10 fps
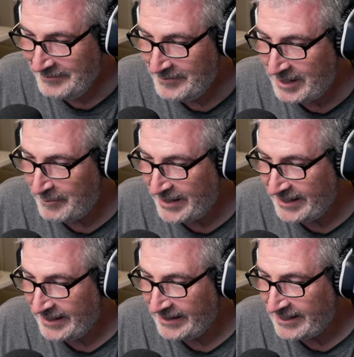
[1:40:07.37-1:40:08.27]
Not
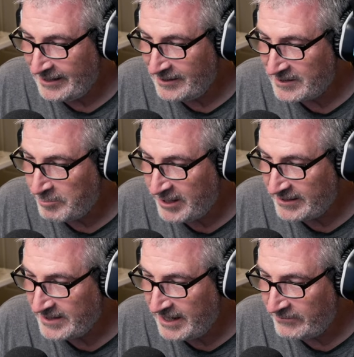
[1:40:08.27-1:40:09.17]
buying any Kellogg's
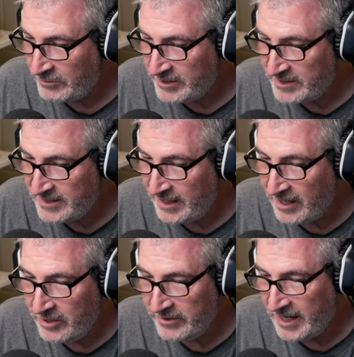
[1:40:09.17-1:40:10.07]
products after what the sea.
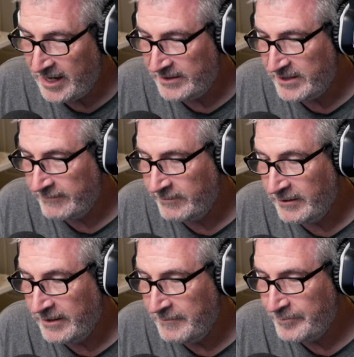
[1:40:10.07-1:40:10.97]
Oh, yeah,
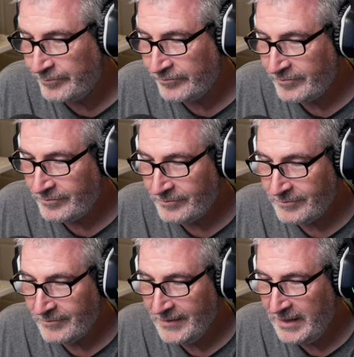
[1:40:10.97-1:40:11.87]
definitely.
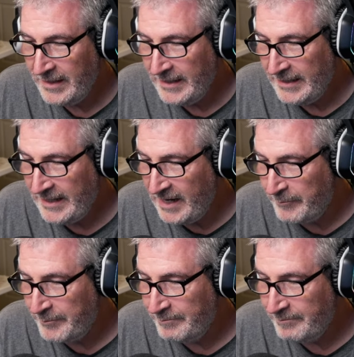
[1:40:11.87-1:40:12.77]

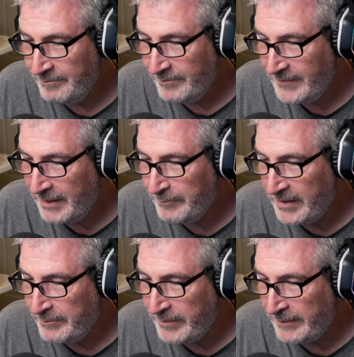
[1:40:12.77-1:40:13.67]
Yep. Yep,
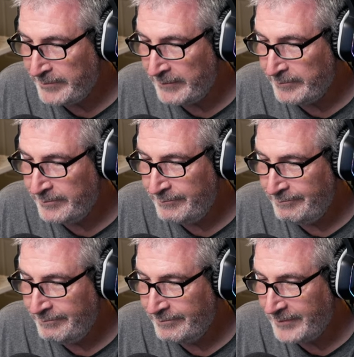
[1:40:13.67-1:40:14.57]
yep, yep, yep.
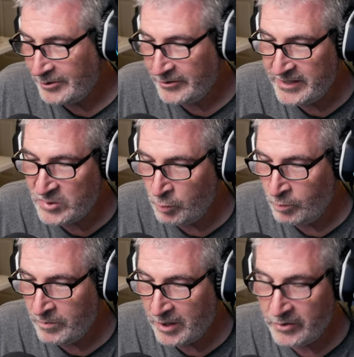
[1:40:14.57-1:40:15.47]
All these
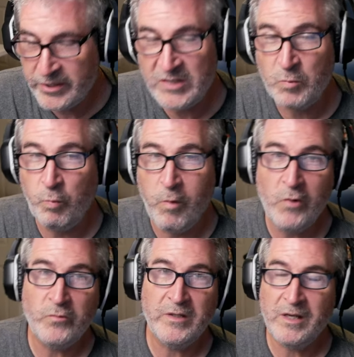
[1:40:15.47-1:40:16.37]

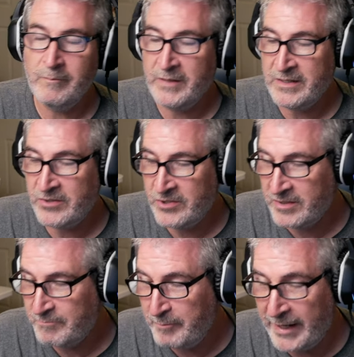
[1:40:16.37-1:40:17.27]
woke companies
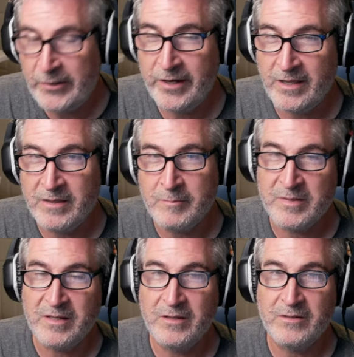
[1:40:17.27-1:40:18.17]
just burying
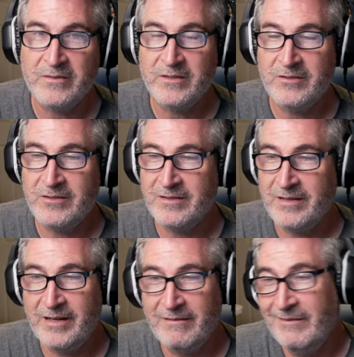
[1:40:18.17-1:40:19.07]
themselves. It's just
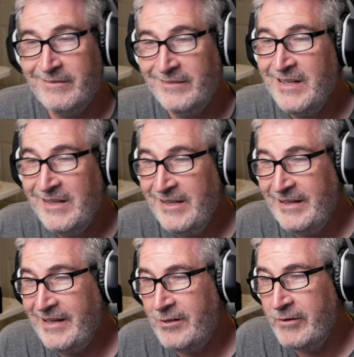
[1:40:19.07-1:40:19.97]
like, oh,
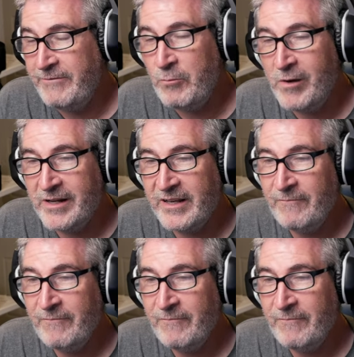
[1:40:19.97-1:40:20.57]
you know, if you want to,